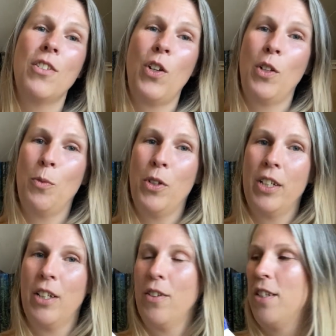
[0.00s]
started
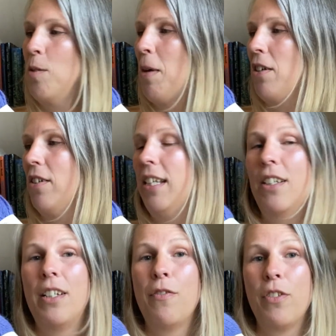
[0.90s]
working on this pattern in
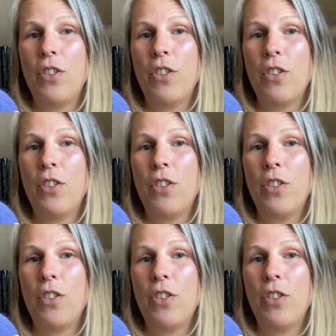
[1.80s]
a different